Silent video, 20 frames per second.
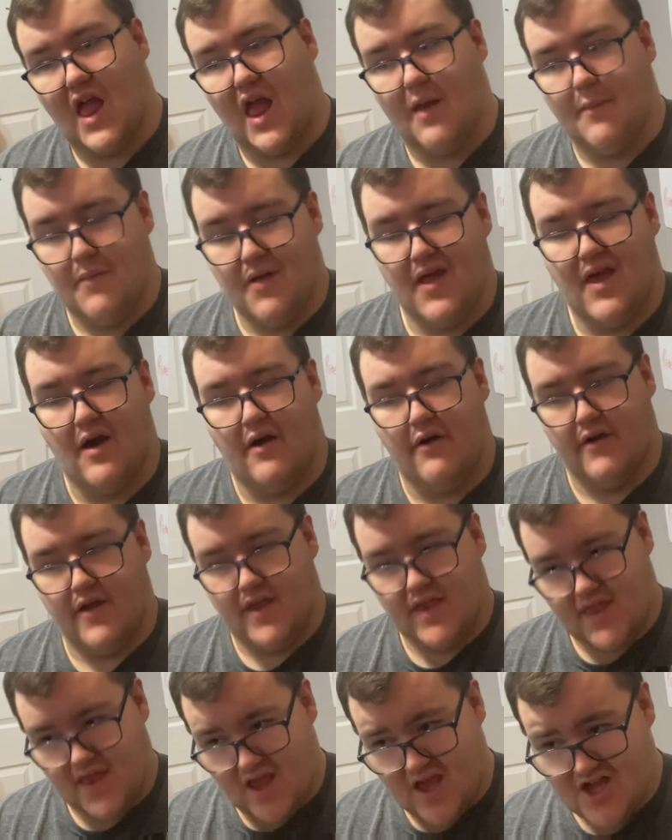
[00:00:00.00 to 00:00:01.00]
Miguel
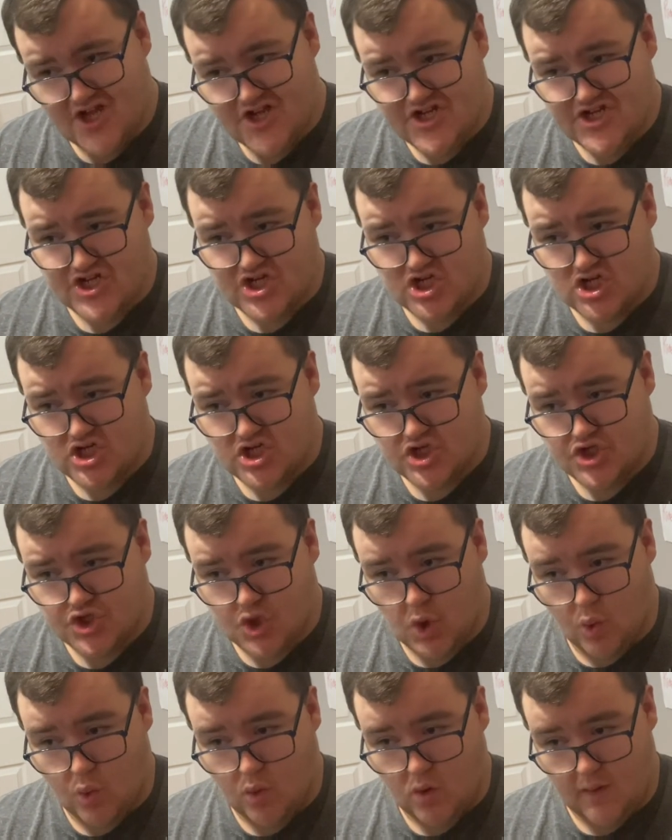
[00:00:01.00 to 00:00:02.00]
gets injured.
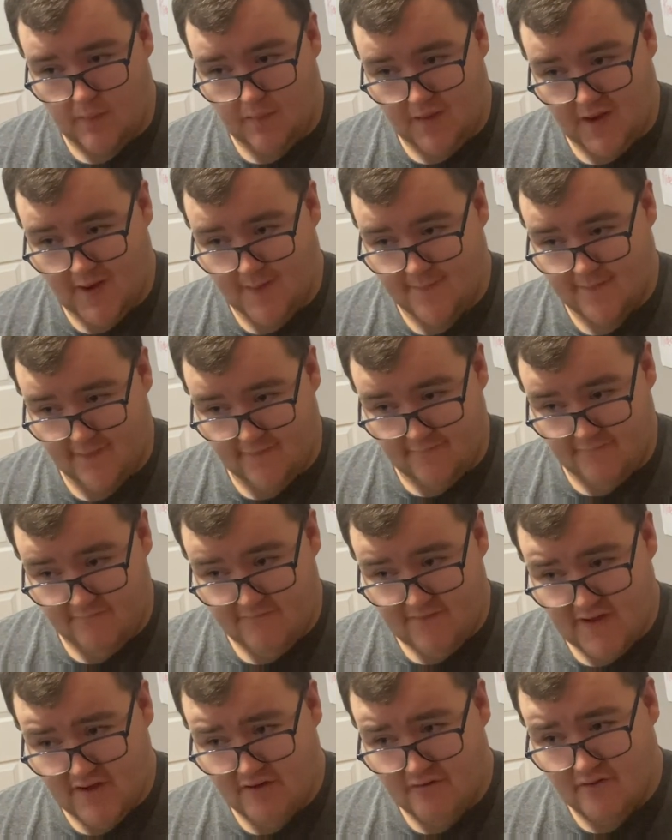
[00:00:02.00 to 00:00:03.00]
Tori becomes a
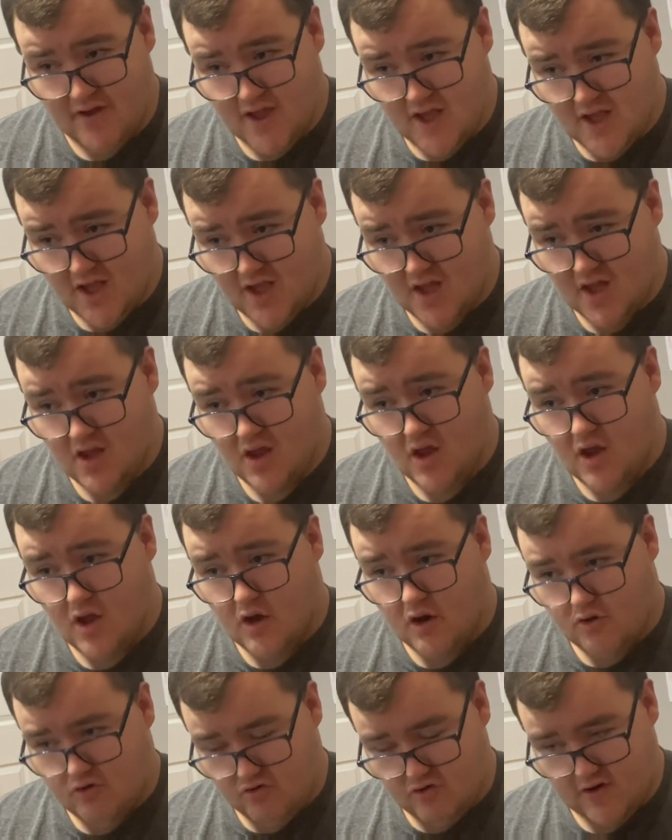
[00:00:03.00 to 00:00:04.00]
villain.
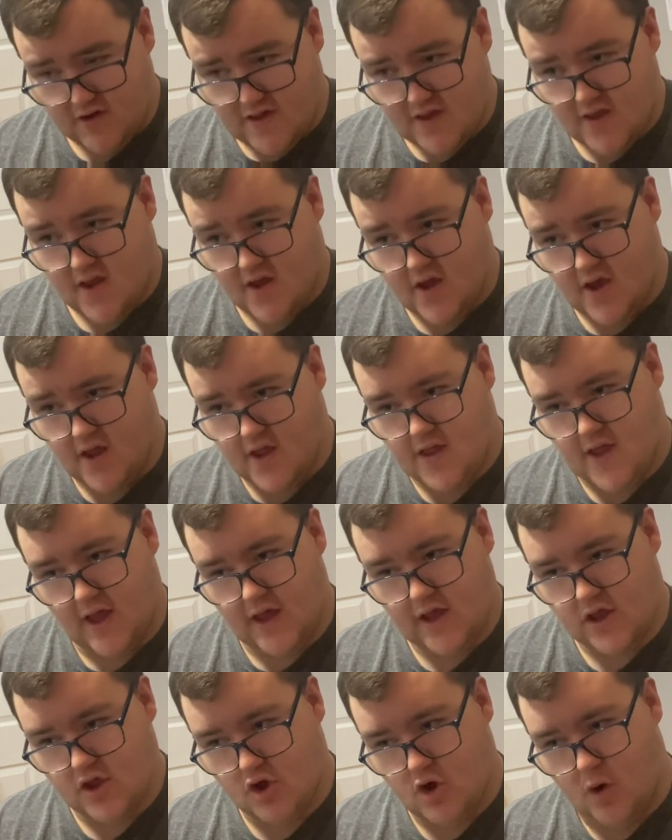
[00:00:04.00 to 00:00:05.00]
Chris
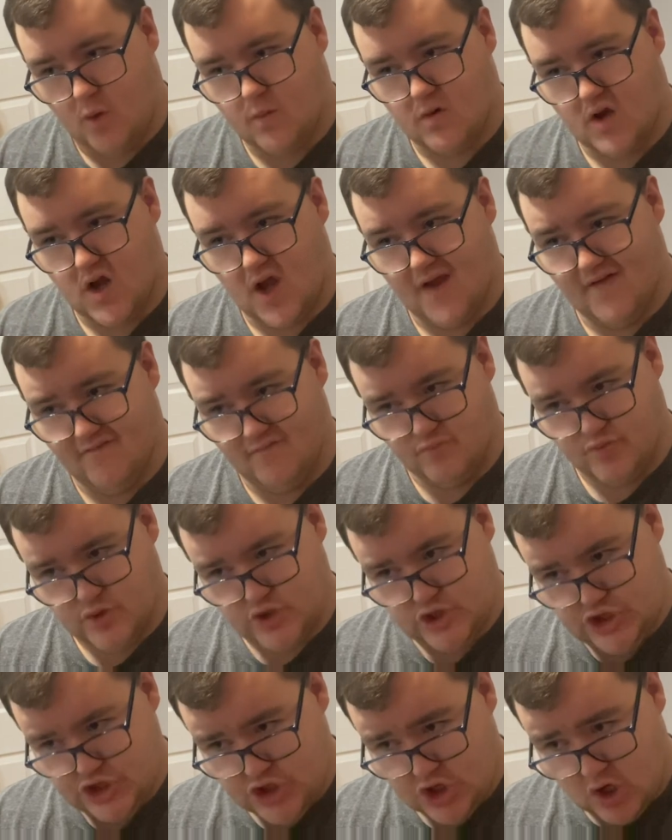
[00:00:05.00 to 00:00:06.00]
takes Cobra Kai from
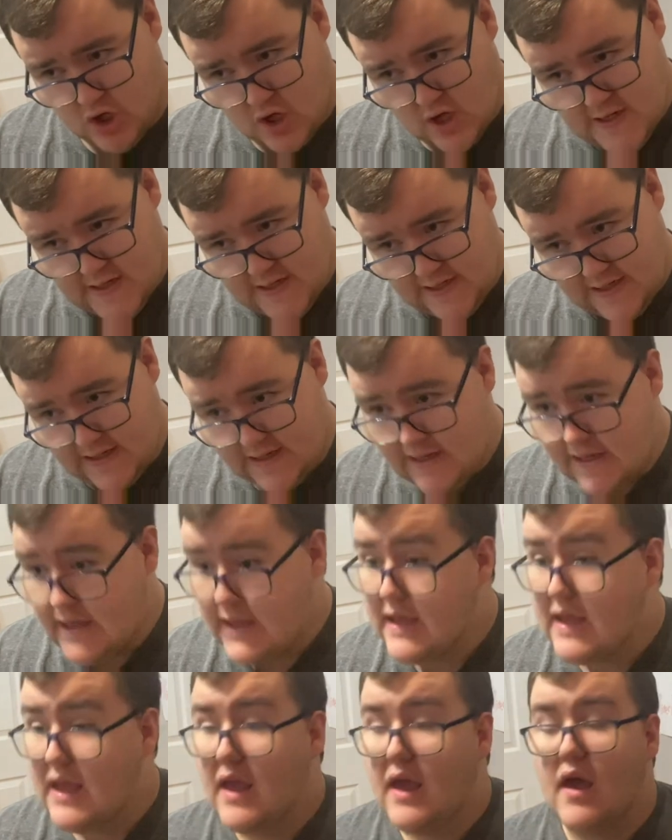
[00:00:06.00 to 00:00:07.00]

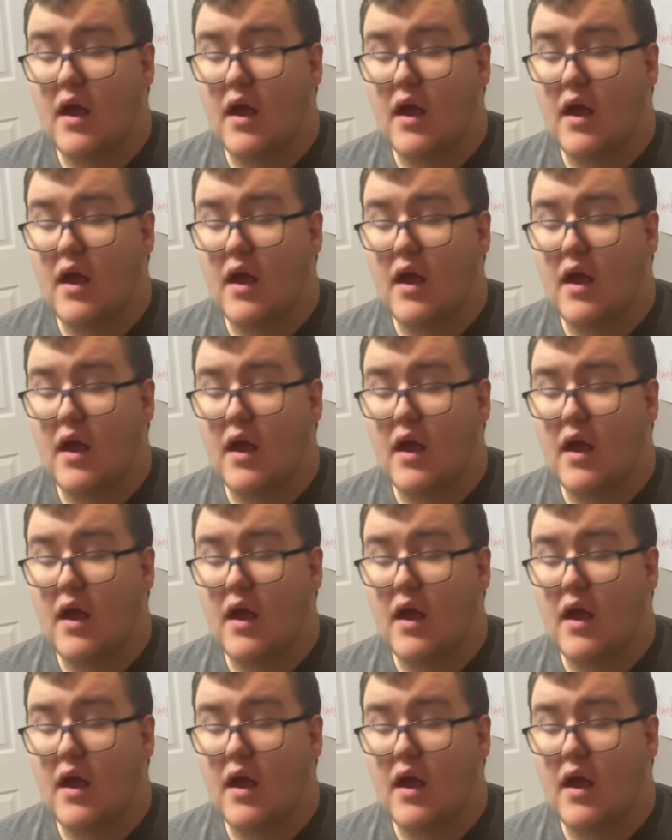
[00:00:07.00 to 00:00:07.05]
Johnny.